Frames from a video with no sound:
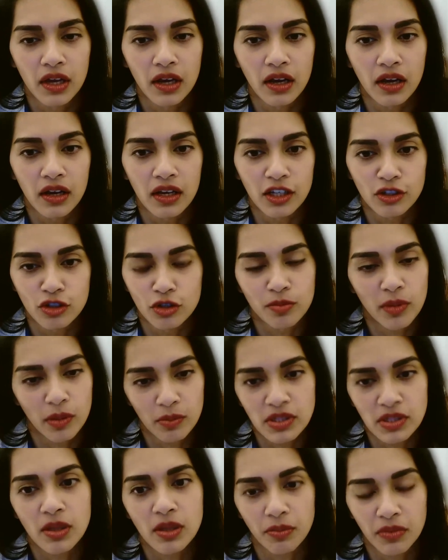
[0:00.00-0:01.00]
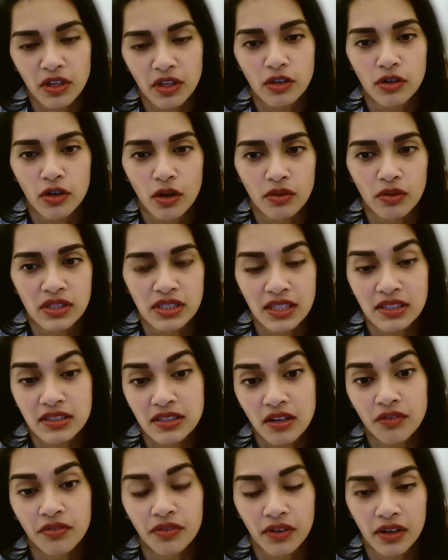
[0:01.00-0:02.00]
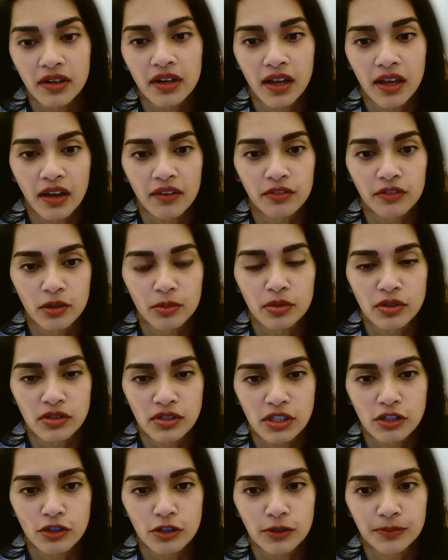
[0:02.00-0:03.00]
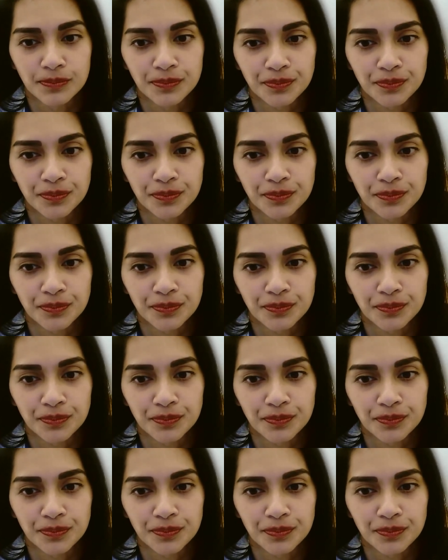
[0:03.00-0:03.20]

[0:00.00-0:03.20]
Uh, it just may be something you notice that's different after a procedure.